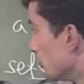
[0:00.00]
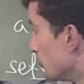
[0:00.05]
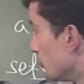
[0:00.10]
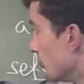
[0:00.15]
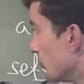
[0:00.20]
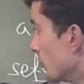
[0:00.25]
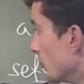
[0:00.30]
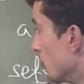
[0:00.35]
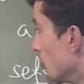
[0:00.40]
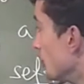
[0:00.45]

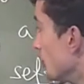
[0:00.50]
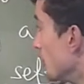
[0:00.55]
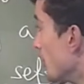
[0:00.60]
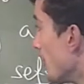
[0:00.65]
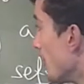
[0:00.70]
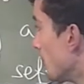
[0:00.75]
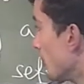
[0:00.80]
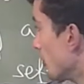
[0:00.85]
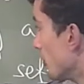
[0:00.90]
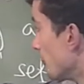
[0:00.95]
to the
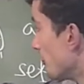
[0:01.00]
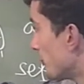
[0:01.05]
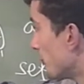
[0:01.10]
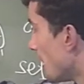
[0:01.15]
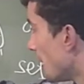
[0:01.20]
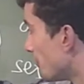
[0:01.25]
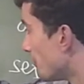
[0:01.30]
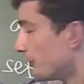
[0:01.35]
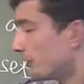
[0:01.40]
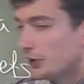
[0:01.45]
number of
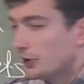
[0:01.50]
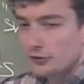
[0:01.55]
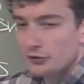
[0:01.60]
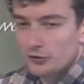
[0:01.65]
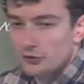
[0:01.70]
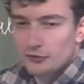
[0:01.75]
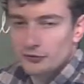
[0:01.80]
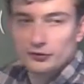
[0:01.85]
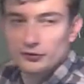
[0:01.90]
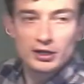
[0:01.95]
subsets
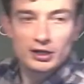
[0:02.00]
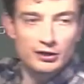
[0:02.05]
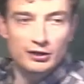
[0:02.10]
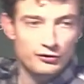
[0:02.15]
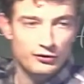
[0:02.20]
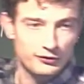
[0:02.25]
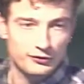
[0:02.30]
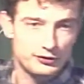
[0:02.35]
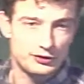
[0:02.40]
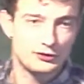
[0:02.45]
of
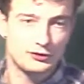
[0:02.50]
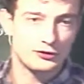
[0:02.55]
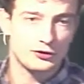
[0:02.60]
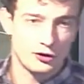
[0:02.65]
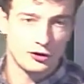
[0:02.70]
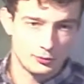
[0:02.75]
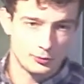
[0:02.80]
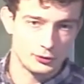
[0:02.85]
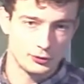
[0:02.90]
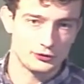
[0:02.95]
each of these
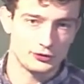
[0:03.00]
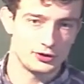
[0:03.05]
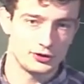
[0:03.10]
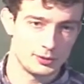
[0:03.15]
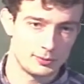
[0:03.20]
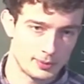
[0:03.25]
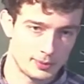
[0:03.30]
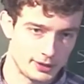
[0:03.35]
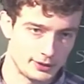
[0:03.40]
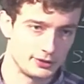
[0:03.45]
almost
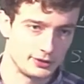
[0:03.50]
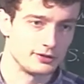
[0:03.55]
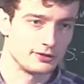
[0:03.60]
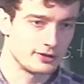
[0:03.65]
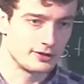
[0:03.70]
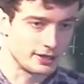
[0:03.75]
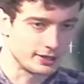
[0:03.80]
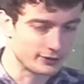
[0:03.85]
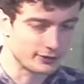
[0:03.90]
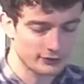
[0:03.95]
independent
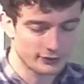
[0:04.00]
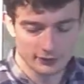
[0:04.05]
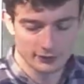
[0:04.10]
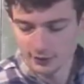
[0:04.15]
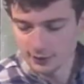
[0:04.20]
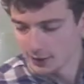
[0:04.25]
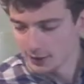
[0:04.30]
things.